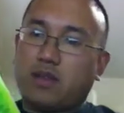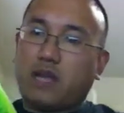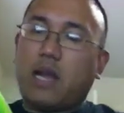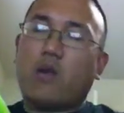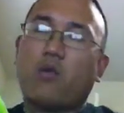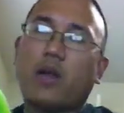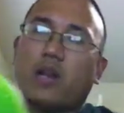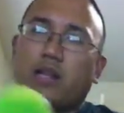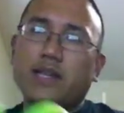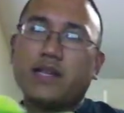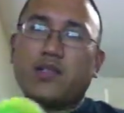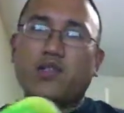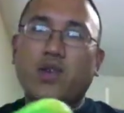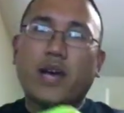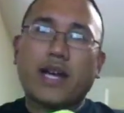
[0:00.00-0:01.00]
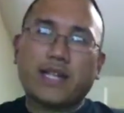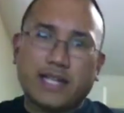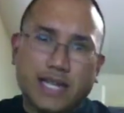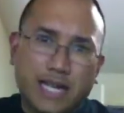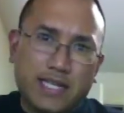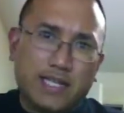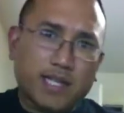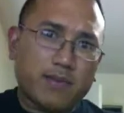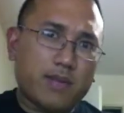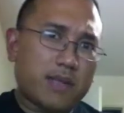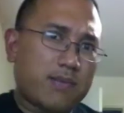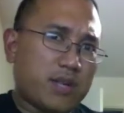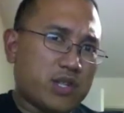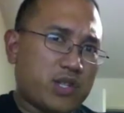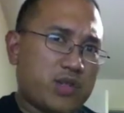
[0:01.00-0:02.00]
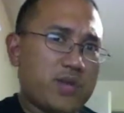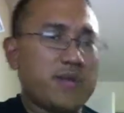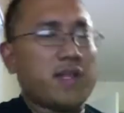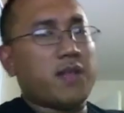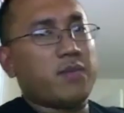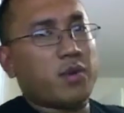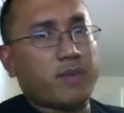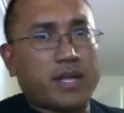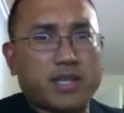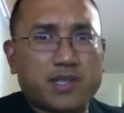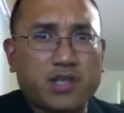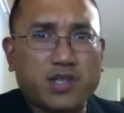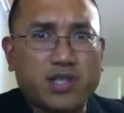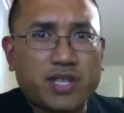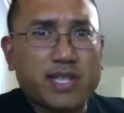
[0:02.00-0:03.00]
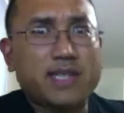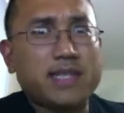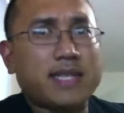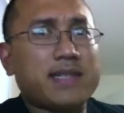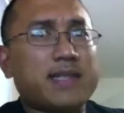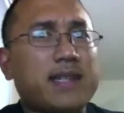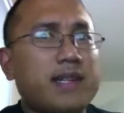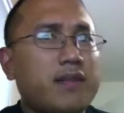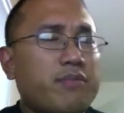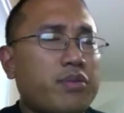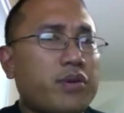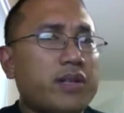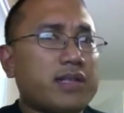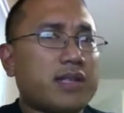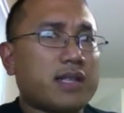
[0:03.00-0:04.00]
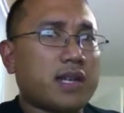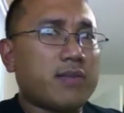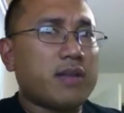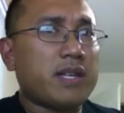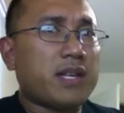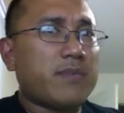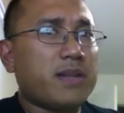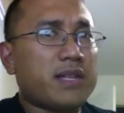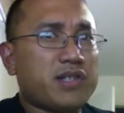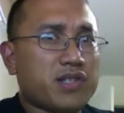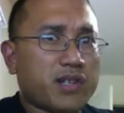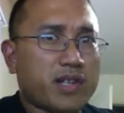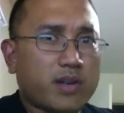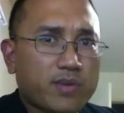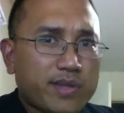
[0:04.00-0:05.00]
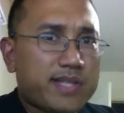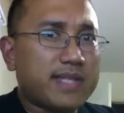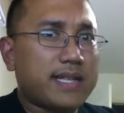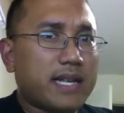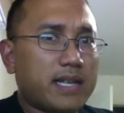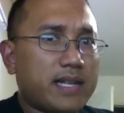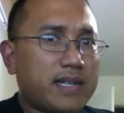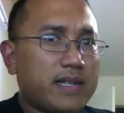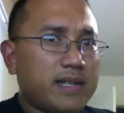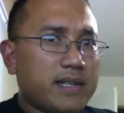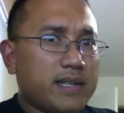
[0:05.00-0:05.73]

I rarely try to not double up on shoes anymore because there just isn't any point to doubling up unless you're going to resell it.